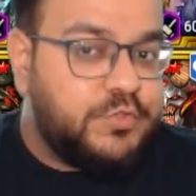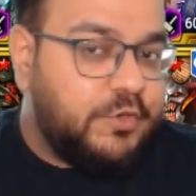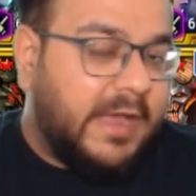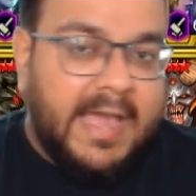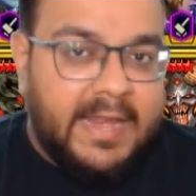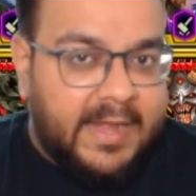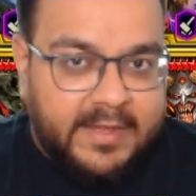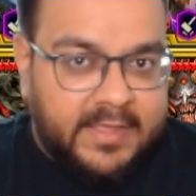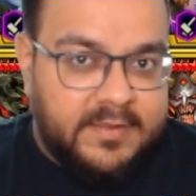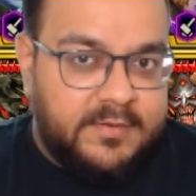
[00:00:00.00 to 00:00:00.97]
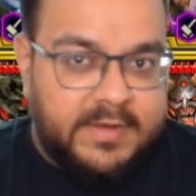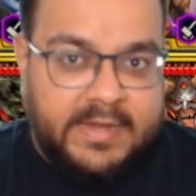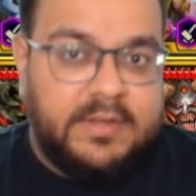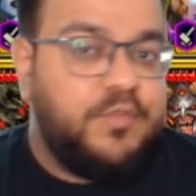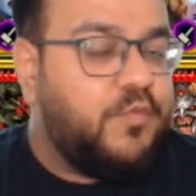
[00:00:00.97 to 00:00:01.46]
your ally attack,
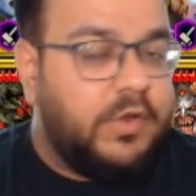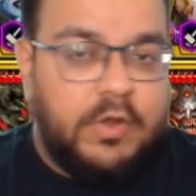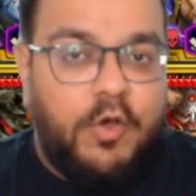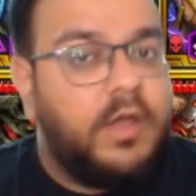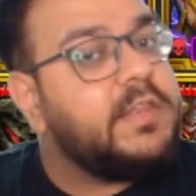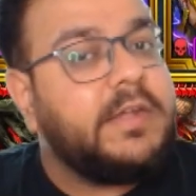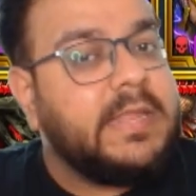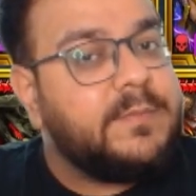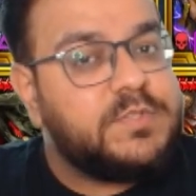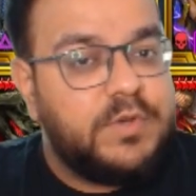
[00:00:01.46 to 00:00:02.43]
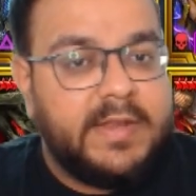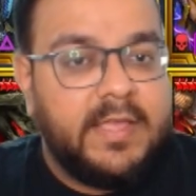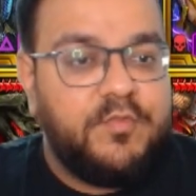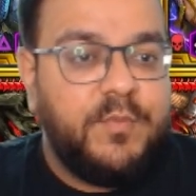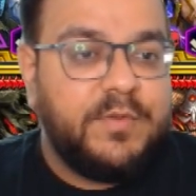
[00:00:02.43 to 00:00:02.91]
right? You want all your teams to
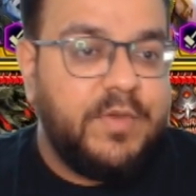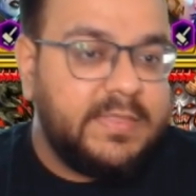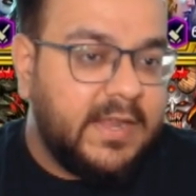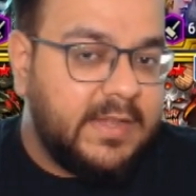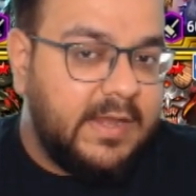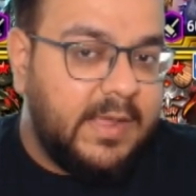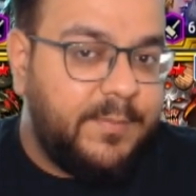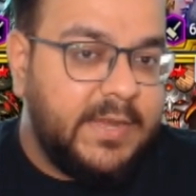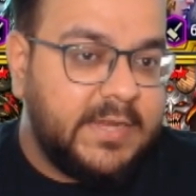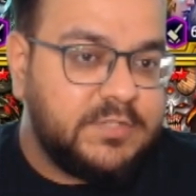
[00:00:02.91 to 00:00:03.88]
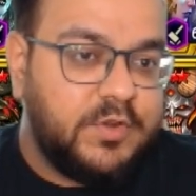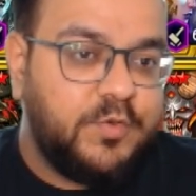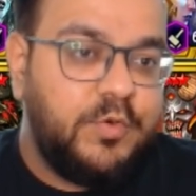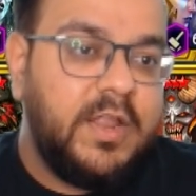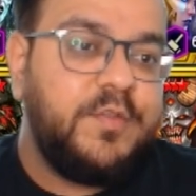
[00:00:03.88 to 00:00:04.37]
attack, but when that ability is on
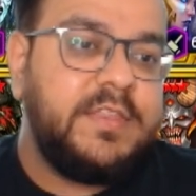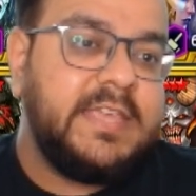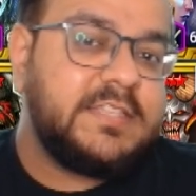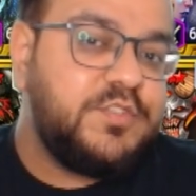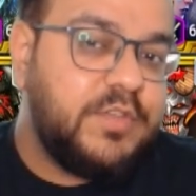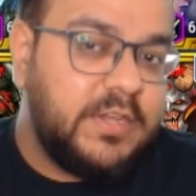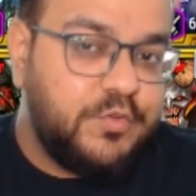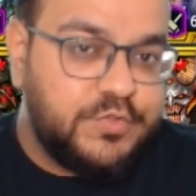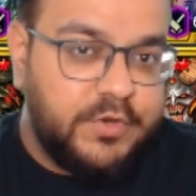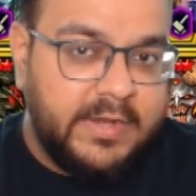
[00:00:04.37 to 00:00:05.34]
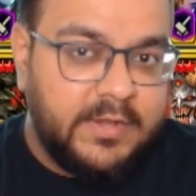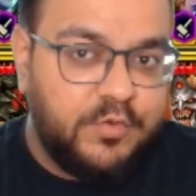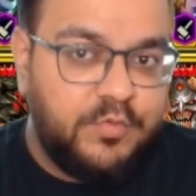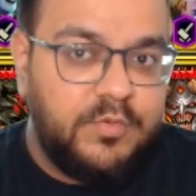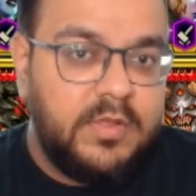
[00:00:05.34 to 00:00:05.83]
cooldown, yes, you can use your
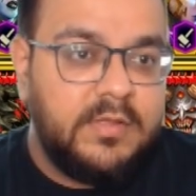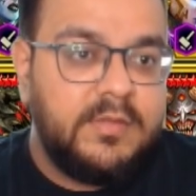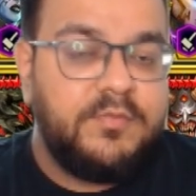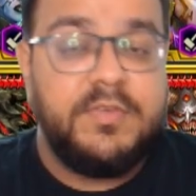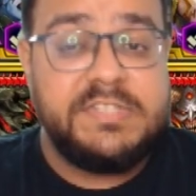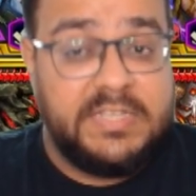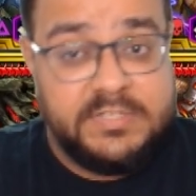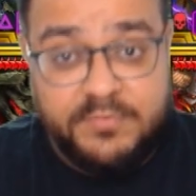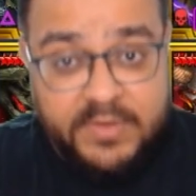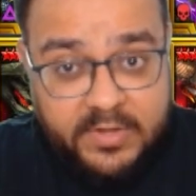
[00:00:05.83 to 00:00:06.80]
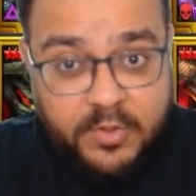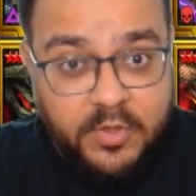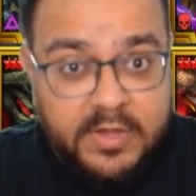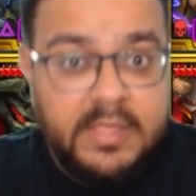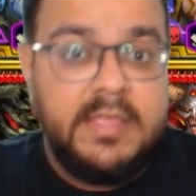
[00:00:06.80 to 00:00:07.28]
A2, which is very
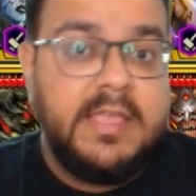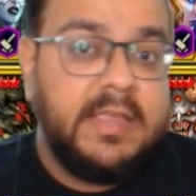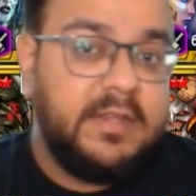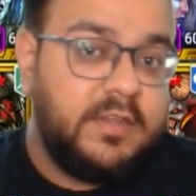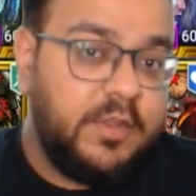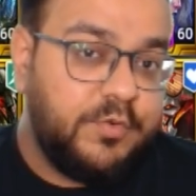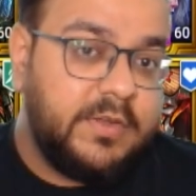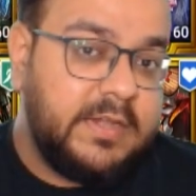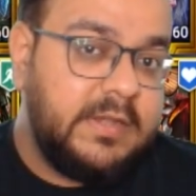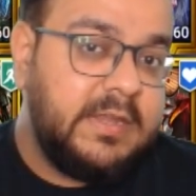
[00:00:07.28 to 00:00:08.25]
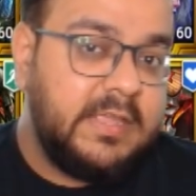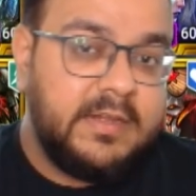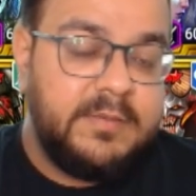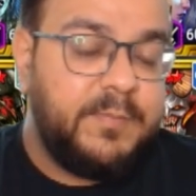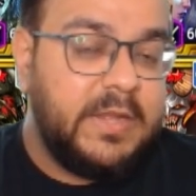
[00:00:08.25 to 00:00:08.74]
good in
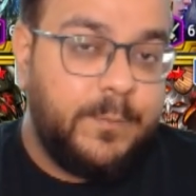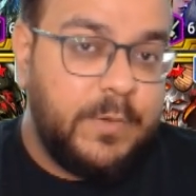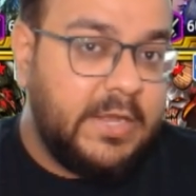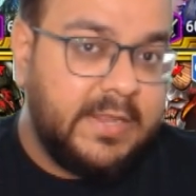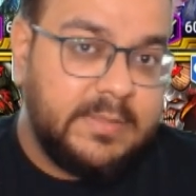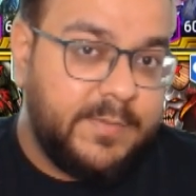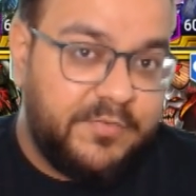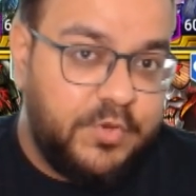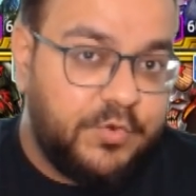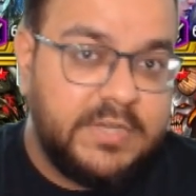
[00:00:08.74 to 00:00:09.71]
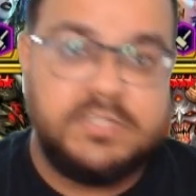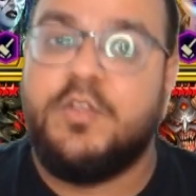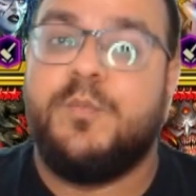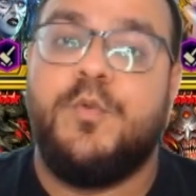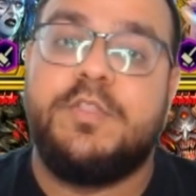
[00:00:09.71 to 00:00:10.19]
manipulating the buff duration
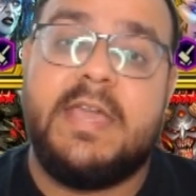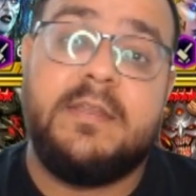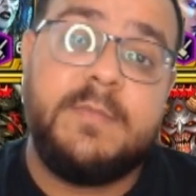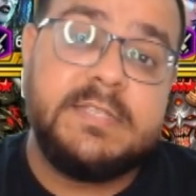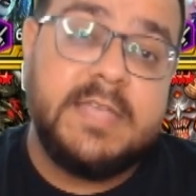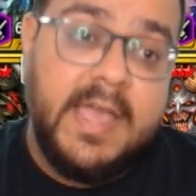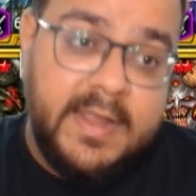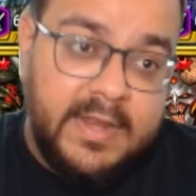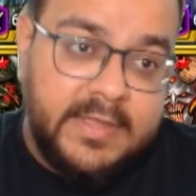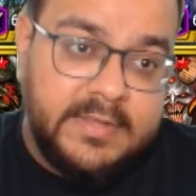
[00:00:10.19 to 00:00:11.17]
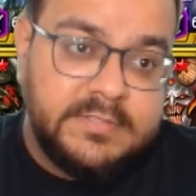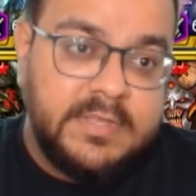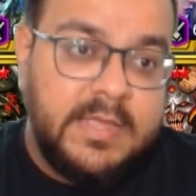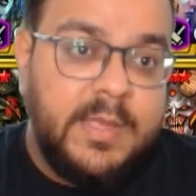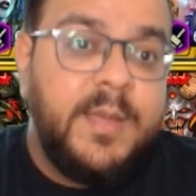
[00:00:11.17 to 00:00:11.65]
on both enemies and allies,
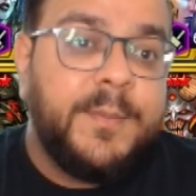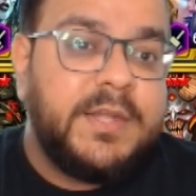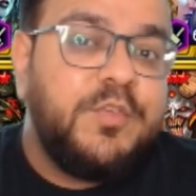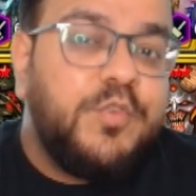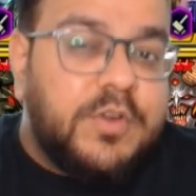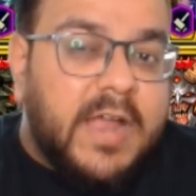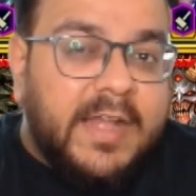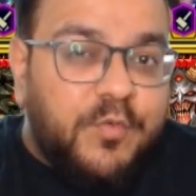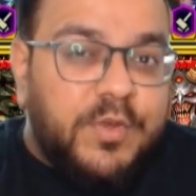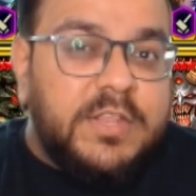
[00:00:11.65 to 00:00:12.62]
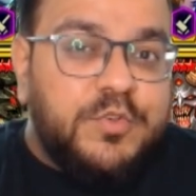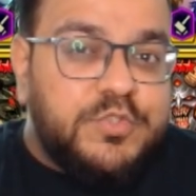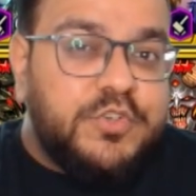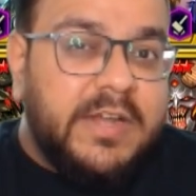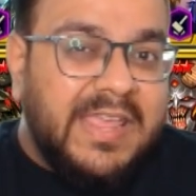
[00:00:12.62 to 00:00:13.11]
but you kind of want to
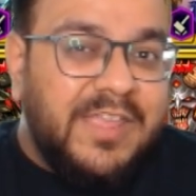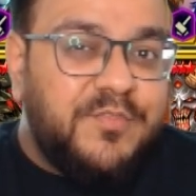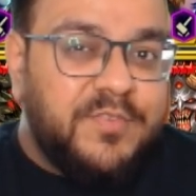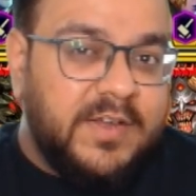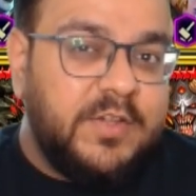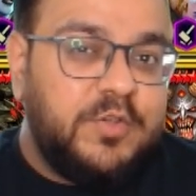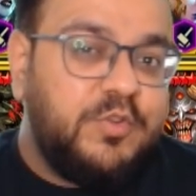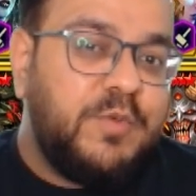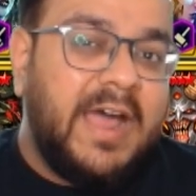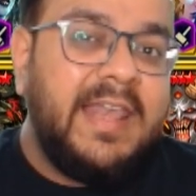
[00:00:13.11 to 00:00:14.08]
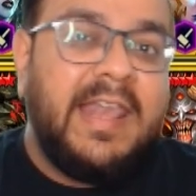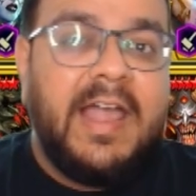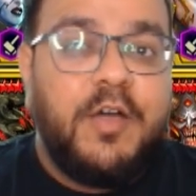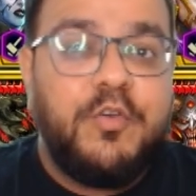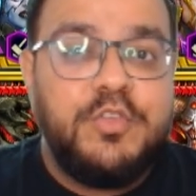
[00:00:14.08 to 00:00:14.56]
use your A1 to
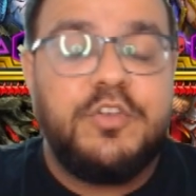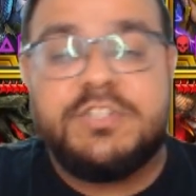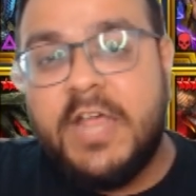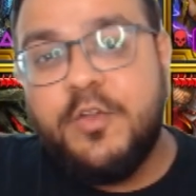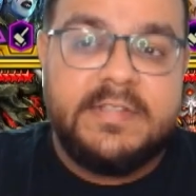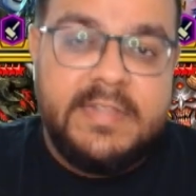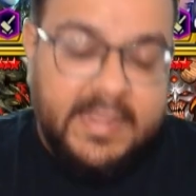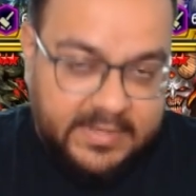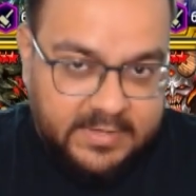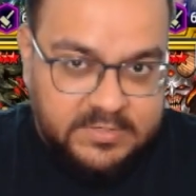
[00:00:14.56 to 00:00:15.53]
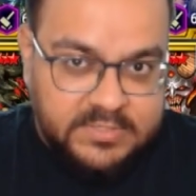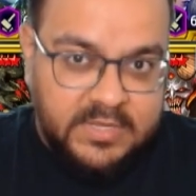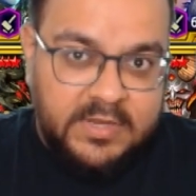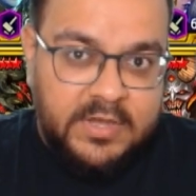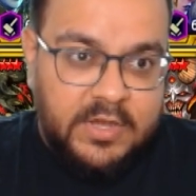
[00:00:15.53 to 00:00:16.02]
allow your Shadowkin like
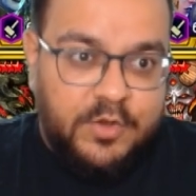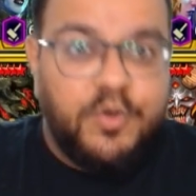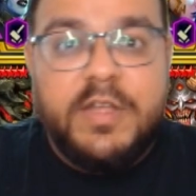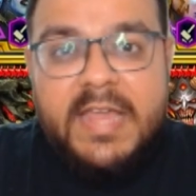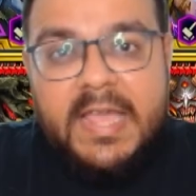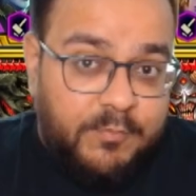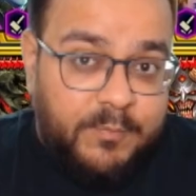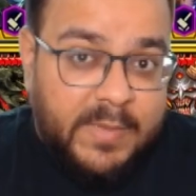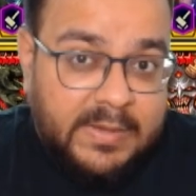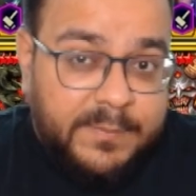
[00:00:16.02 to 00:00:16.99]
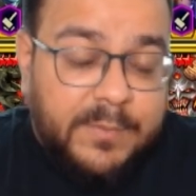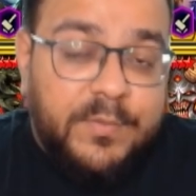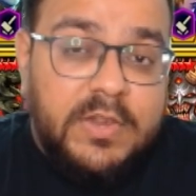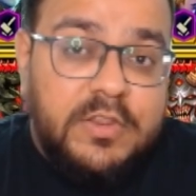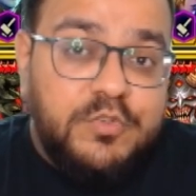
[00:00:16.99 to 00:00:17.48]
Ninja to attack. Many
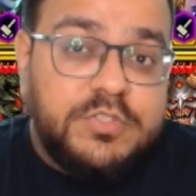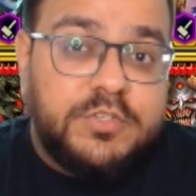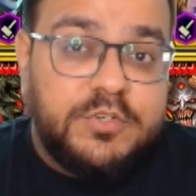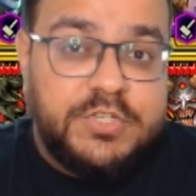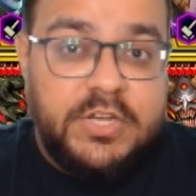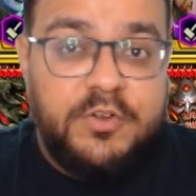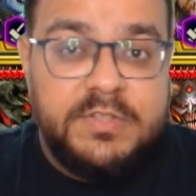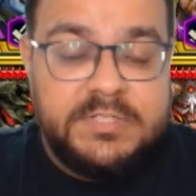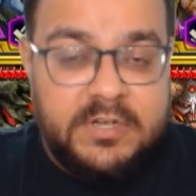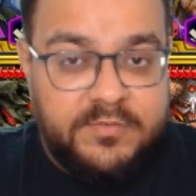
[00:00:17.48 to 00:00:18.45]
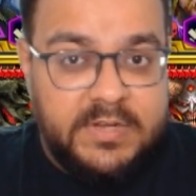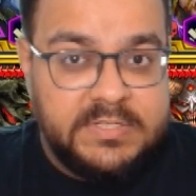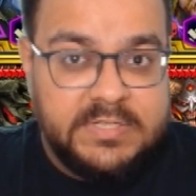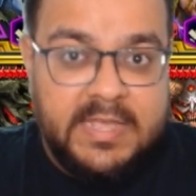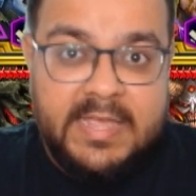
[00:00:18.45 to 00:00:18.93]
people use Toshiro instead of
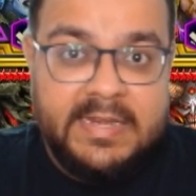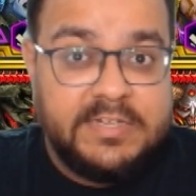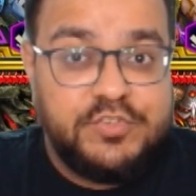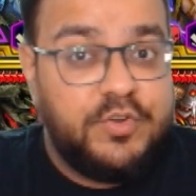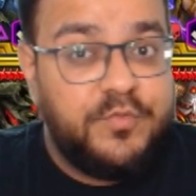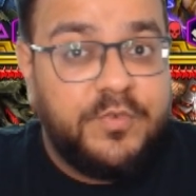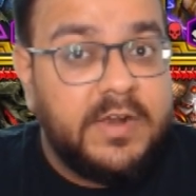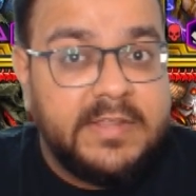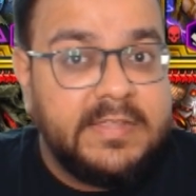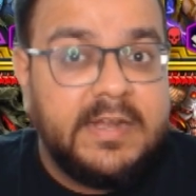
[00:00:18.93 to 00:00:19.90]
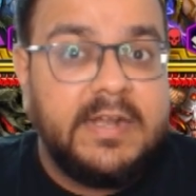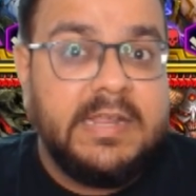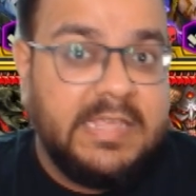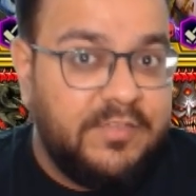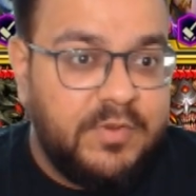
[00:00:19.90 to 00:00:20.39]
Ninja, and it should work there
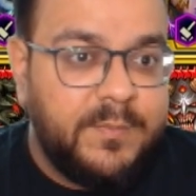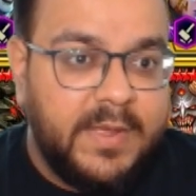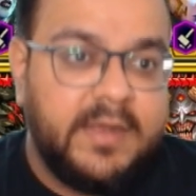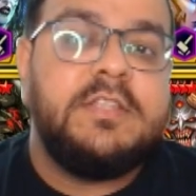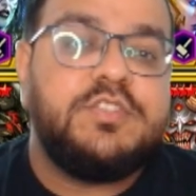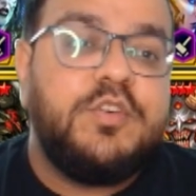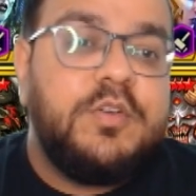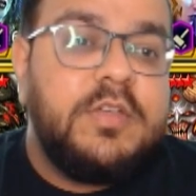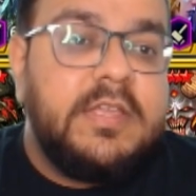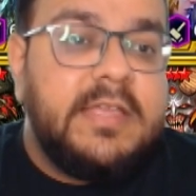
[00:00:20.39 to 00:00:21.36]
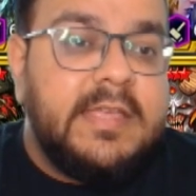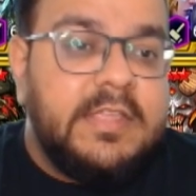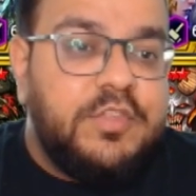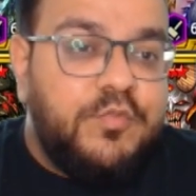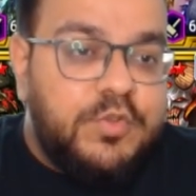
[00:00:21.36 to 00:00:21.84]
even better. So
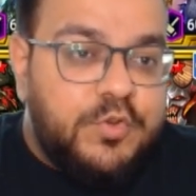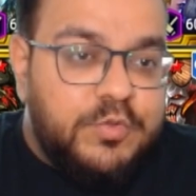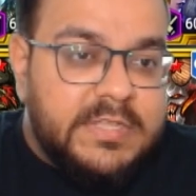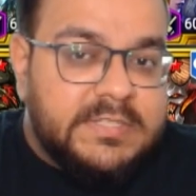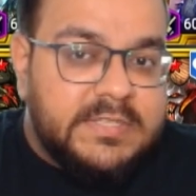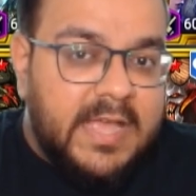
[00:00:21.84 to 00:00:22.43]
you do this